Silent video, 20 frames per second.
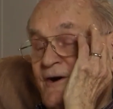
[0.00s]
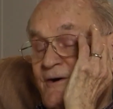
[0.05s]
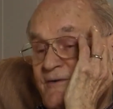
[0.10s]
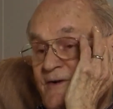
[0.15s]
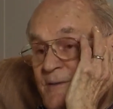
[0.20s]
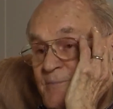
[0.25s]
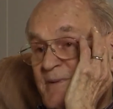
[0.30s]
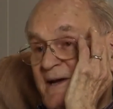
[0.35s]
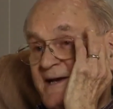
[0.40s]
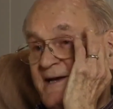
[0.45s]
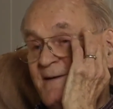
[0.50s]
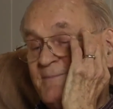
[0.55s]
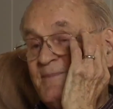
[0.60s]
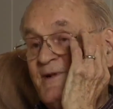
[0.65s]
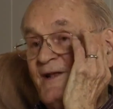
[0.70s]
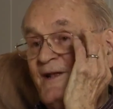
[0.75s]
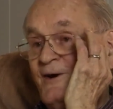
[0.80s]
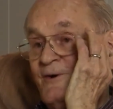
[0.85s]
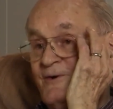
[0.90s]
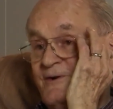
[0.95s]
over to pick up a
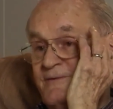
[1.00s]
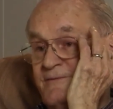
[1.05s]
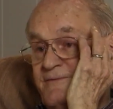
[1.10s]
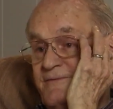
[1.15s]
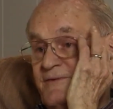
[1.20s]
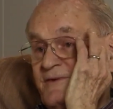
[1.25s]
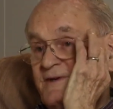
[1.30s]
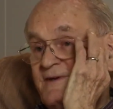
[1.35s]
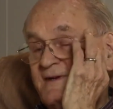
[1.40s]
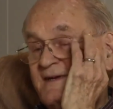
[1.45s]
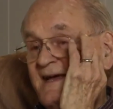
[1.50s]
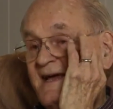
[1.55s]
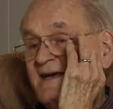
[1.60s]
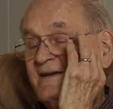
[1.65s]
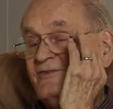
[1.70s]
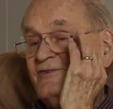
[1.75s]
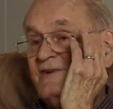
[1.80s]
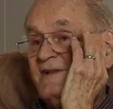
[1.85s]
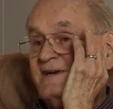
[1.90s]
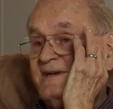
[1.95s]
load of
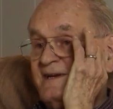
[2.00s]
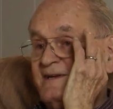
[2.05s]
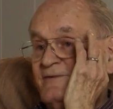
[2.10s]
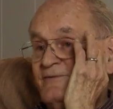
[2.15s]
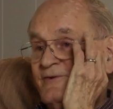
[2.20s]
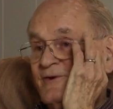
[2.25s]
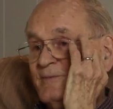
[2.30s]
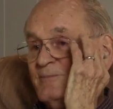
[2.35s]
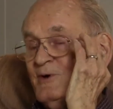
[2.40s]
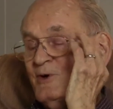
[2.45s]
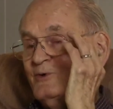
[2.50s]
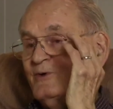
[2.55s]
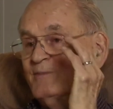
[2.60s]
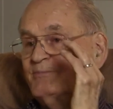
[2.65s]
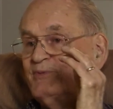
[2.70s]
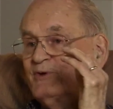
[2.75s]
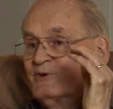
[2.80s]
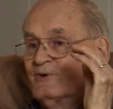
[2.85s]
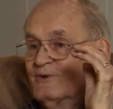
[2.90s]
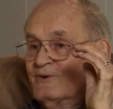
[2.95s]
gasoline for the motor
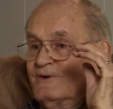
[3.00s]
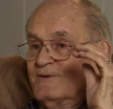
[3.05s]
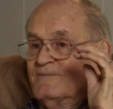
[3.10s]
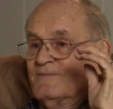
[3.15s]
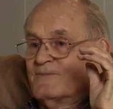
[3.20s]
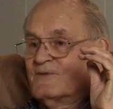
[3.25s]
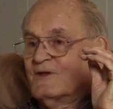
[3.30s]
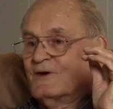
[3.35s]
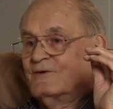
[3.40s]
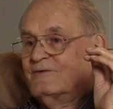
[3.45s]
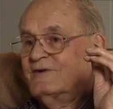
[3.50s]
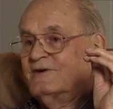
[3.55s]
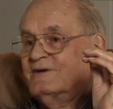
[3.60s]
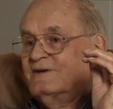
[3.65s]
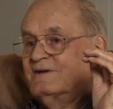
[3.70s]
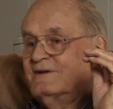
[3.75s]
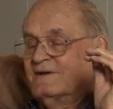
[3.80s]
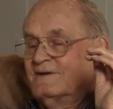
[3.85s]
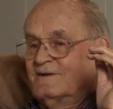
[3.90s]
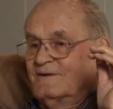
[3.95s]
pool over
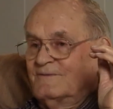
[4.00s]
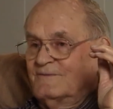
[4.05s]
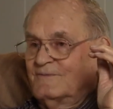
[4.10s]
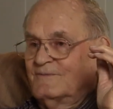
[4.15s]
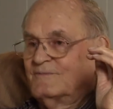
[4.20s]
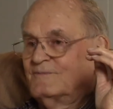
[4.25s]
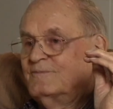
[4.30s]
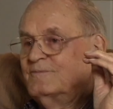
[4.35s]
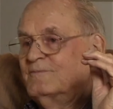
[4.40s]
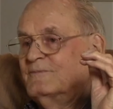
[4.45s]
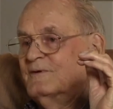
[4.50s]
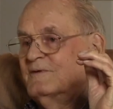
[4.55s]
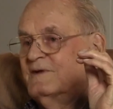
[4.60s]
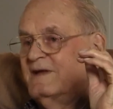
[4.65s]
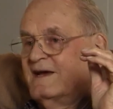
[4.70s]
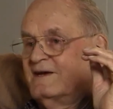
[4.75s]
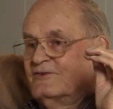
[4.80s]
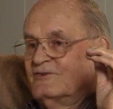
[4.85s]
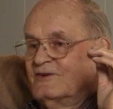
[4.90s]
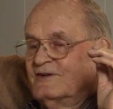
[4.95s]
at the
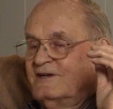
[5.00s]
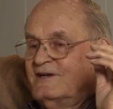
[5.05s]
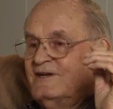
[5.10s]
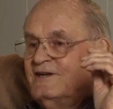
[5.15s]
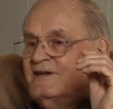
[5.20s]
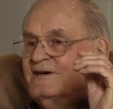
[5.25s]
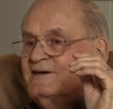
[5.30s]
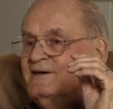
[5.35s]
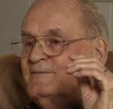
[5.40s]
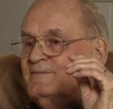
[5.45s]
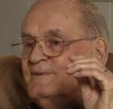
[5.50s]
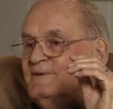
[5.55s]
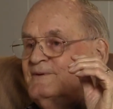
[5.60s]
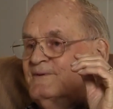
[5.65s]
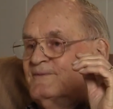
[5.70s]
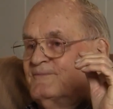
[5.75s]
gasoline dump,